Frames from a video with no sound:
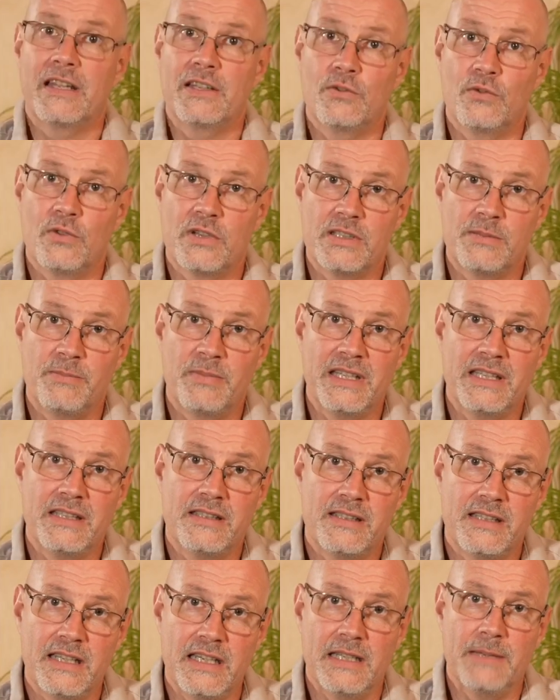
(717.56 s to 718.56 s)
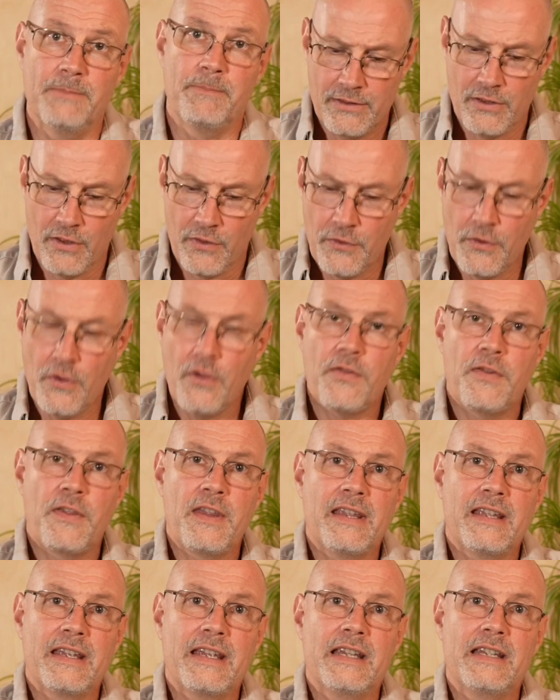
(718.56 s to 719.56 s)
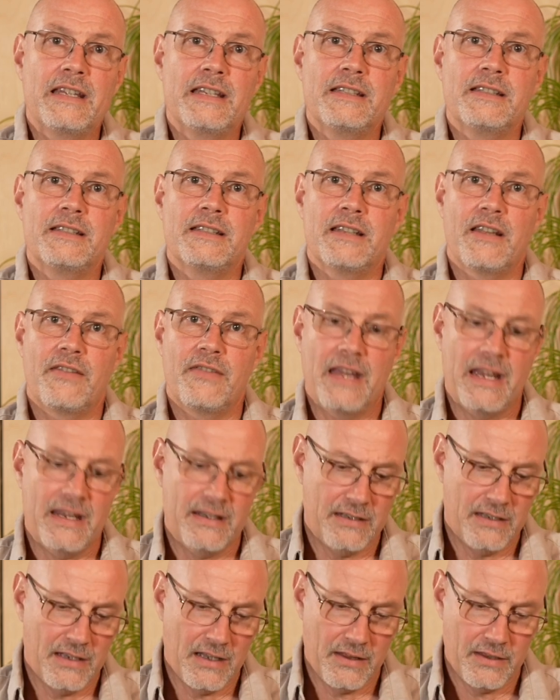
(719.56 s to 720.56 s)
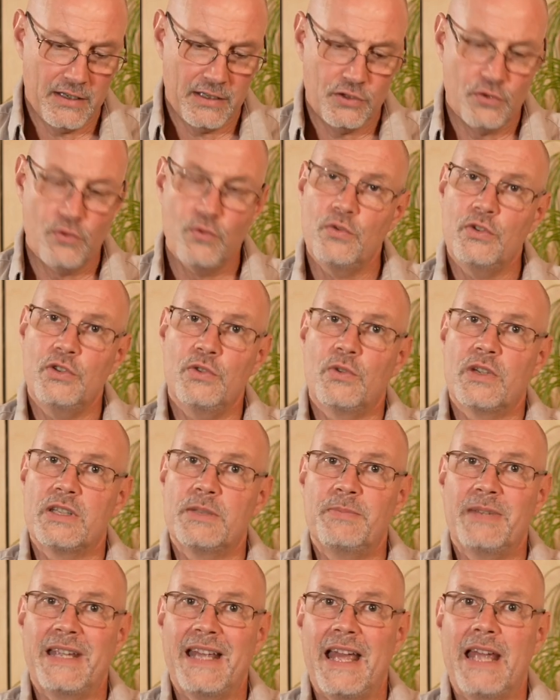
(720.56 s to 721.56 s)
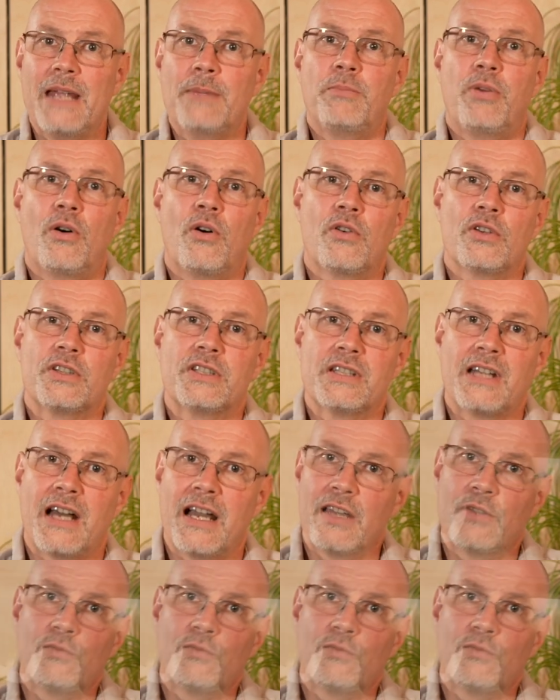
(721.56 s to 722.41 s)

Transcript: USB-C. The third thing is that the two USB-A ports, I